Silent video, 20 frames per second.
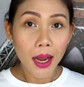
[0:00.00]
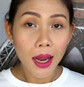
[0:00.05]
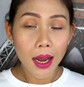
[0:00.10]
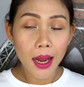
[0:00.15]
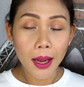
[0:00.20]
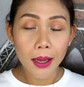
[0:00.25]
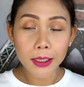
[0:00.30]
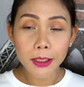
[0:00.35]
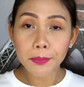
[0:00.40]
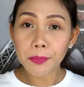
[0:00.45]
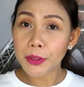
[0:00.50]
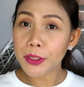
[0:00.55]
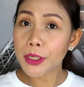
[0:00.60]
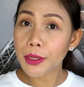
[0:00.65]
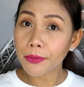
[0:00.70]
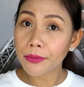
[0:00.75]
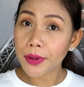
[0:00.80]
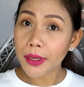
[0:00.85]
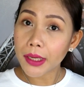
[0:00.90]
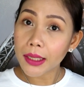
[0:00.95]
uh,
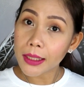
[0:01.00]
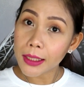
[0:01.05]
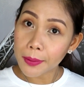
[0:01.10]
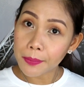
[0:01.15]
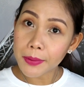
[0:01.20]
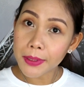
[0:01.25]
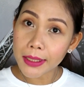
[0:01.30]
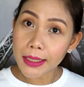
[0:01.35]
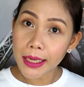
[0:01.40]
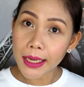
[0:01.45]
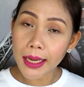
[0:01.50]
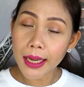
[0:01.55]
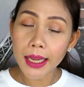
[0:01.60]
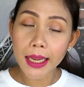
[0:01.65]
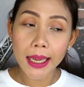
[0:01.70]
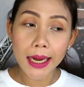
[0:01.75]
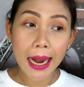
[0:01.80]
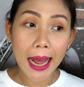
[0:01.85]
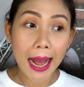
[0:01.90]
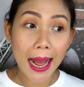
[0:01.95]
specific
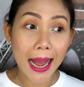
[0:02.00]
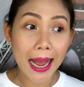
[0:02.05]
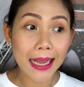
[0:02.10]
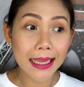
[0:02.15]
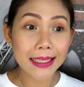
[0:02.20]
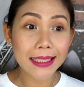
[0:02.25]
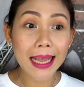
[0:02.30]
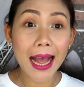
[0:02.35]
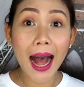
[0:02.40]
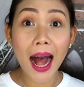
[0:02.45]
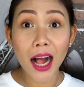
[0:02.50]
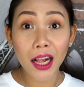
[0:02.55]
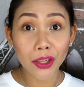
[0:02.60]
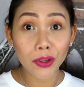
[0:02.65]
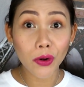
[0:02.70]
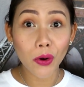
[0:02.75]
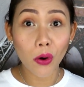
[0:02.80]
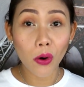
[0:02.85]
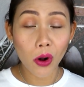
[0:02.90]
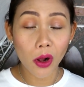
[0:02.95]
lipstick it has
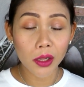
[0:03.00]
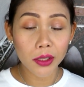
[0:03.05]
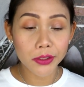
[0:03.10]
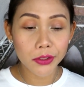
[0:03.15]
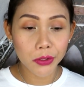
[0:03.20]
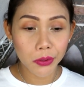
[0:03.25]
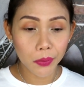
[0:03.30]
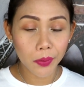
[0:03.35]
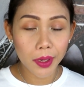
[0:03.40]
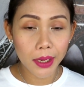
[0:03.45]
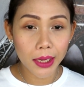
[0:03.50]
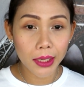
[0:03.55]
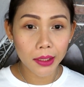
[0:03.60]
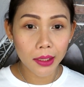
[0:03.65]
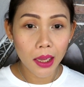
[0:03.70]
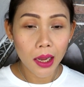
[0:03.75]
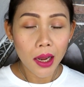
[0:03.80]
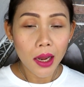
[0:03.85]
alcohol to it